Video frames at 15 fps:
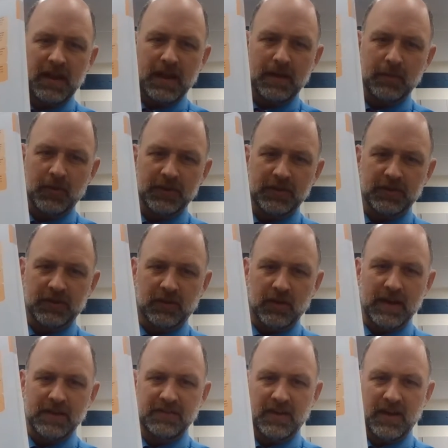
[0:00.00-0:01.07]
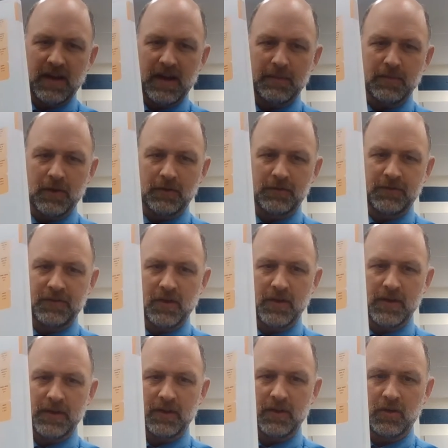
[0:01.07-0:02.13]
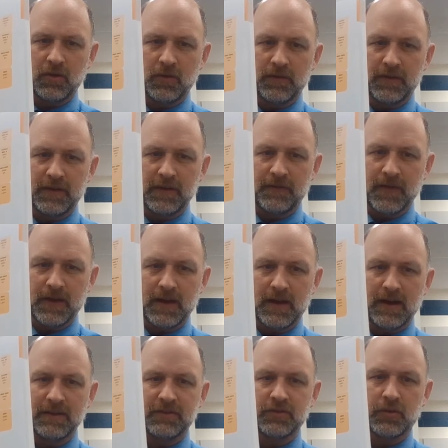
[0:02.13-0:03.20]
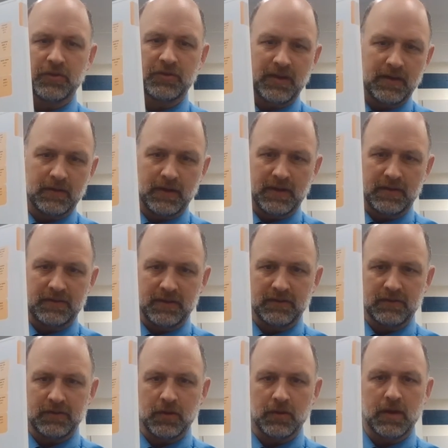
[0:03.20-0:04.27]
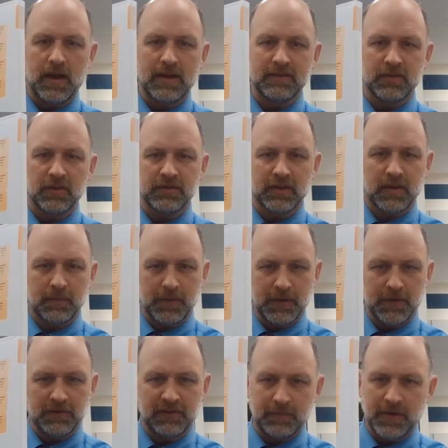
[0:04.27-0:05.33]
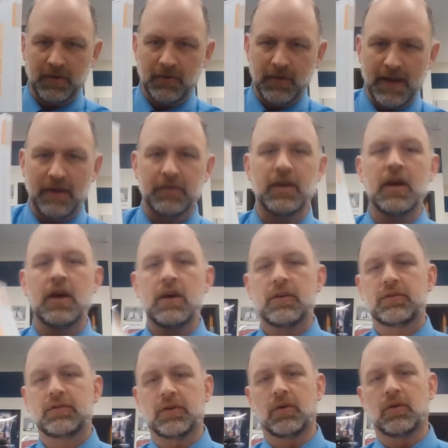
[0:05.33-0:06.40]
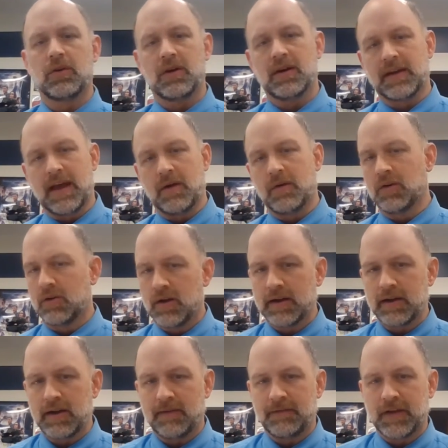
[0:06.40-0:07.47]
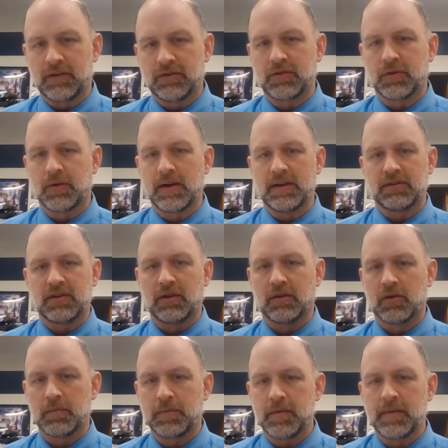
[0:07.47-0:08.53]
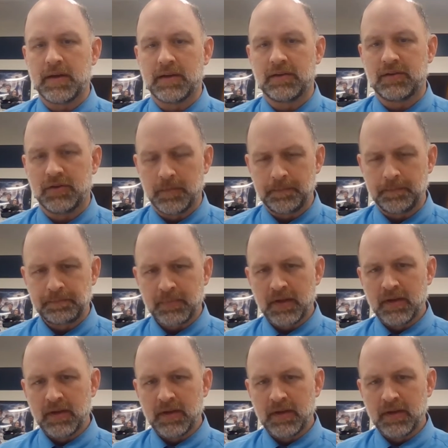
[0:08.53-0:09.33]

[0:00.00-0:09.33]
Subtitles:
table does a great job of showing you the different console generations. So consoles and computers have been around so long now, or long enough that historians can group them into